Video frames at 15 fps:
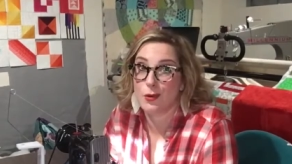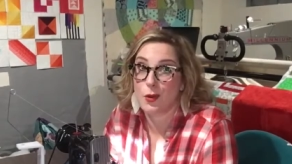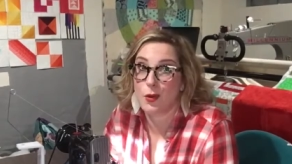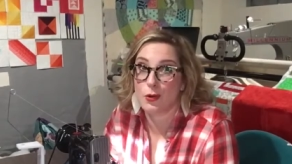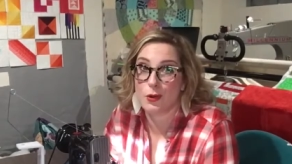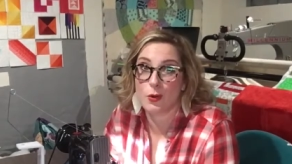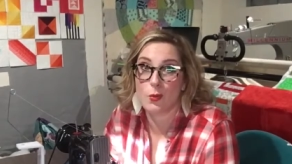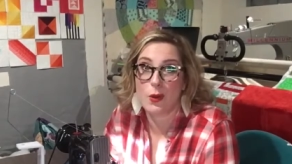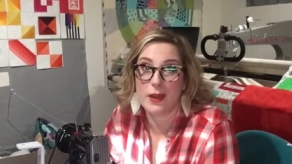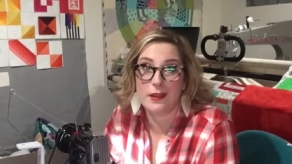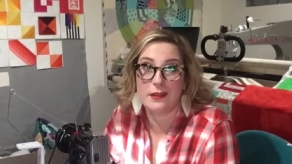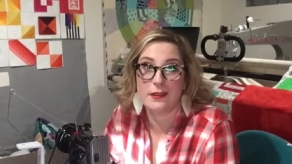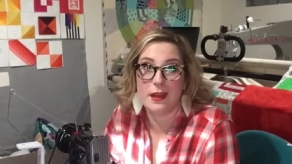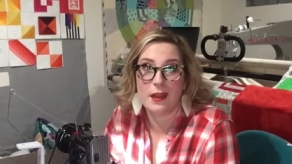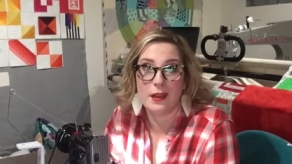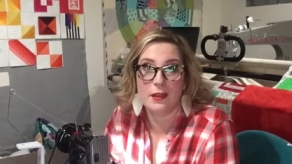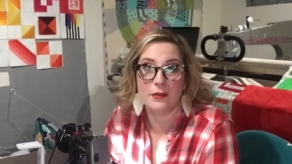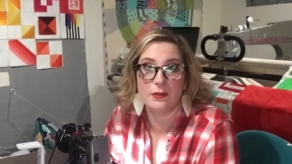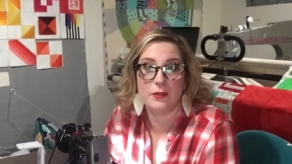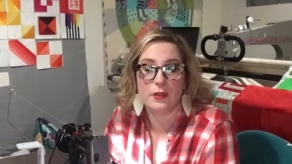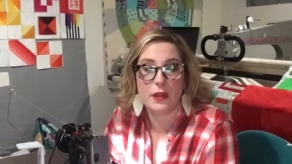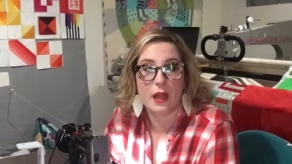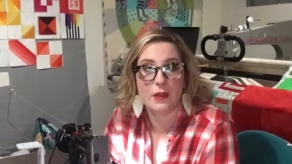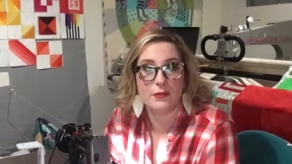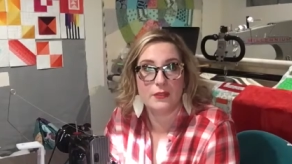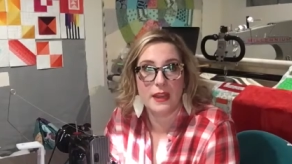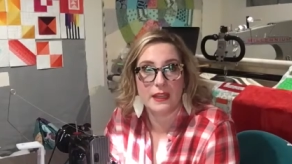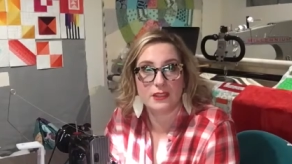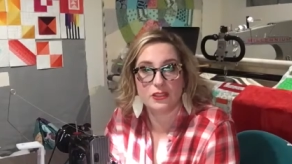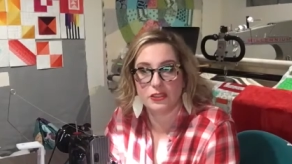Q1 of
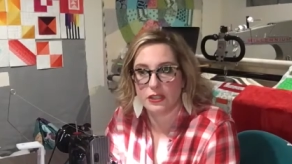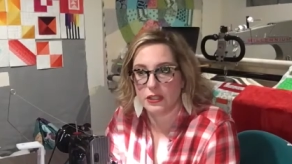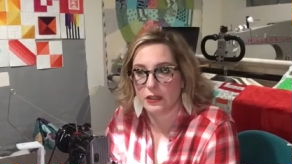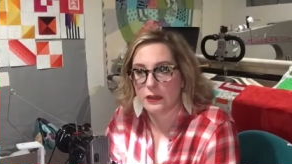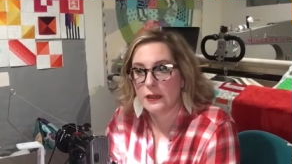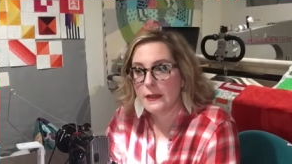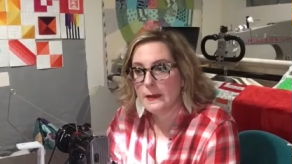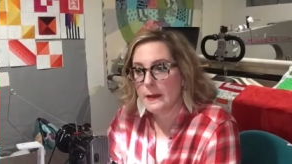next year.